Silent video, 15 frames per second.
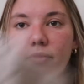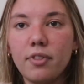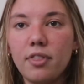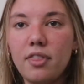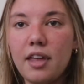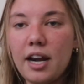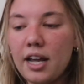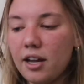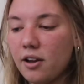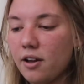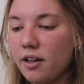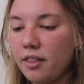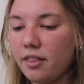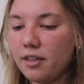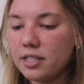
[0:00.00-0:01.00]
Then I
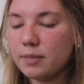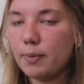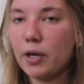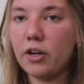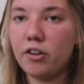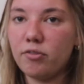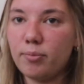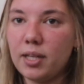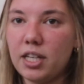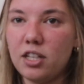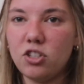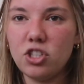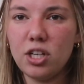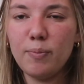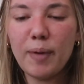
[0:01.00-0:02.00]
got this pair of B
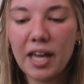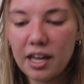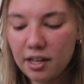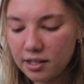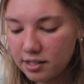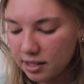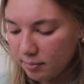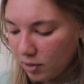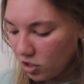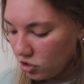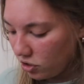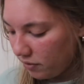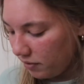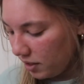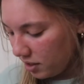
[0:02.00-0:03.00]
D G pants. I'm not
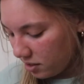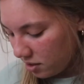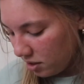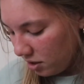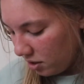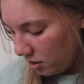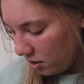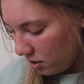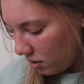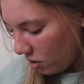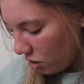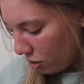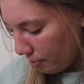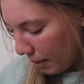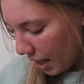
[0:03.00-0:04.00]
sure if these
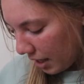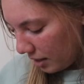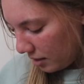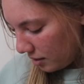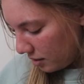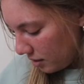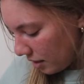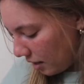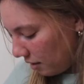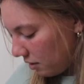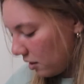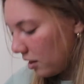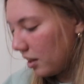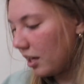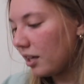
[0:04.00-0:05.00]
are men's. I
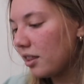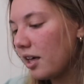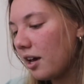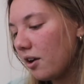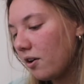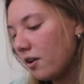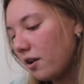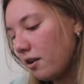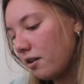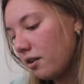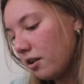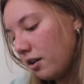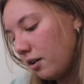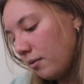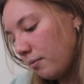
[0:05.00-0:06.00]
think they are
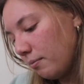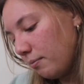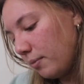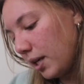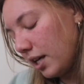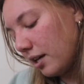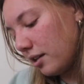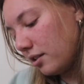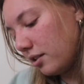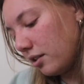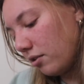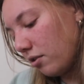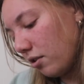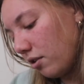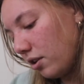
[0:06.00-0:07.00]
because
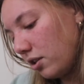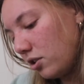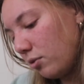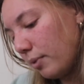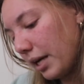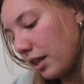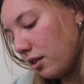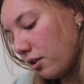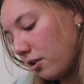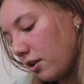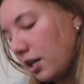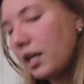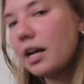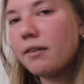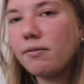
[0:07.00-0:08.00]
they're thirty-two by
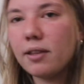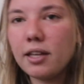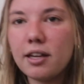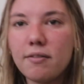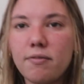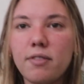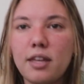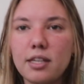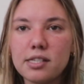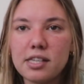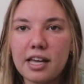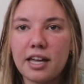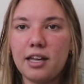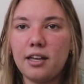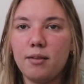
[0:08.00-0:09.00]
thirty, and I feel like if they
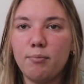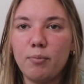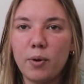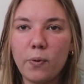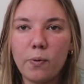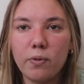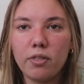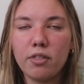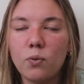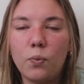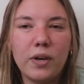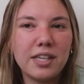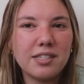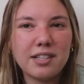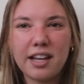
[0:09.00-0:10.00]
say both
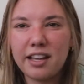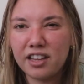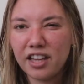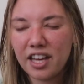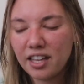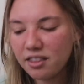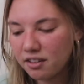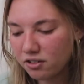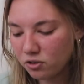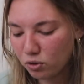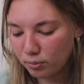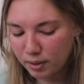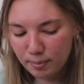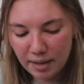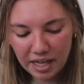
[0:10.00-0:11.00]
waist and length, they're
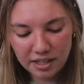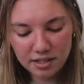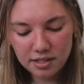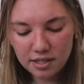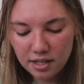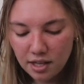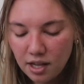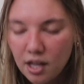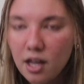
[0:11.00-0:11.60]
normally men's.